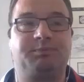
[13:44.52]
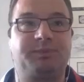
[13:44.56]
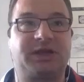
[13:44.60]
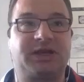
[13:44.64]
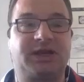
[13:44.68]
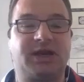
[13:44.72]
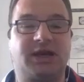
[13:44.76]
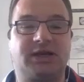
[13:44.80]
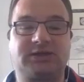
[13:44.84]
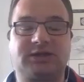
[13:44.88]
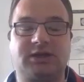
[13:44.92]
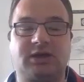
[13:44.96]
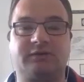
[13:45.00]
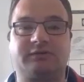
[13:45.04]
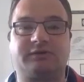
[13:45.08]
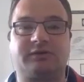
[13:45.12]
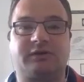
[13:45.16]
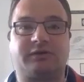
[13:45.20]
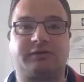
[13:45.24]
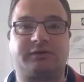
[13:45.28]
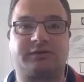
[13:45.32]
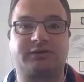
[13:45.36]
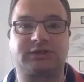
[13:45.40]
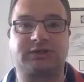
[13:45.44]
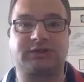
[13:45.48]
Cutover, I
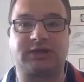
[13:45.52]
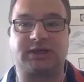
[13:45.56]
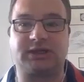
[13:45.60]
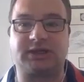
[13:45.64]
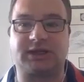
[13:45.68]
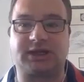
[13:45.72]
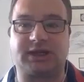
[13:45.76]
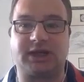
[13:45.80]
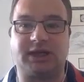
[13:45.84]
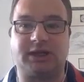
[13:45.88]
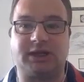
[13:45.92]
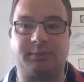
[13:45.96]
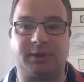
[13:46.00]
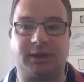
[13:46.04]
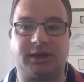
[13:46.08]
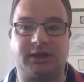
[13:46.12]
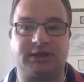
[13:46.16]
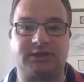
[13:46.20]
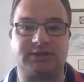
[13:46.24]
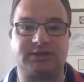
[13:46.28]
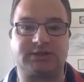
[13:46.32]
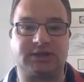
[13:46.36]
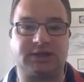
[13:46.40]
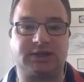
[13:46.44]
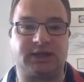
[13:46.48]
have to say the key
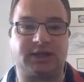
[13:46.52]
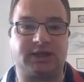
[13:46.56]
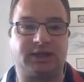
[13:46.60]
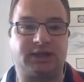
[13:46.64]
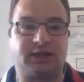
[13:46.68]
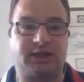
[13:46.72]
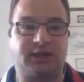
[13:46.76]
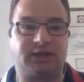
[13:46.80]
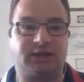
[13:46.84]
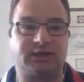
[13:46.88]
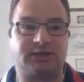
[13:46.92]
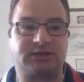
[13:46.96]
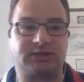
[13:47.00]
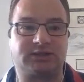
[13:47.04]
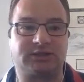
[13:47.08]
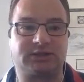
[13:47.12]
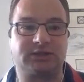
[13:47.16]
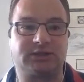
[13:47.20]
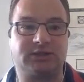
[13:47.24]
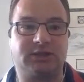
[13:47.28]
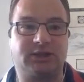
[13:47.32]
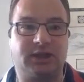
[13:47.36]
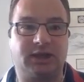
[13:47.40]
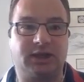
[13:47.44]
piece is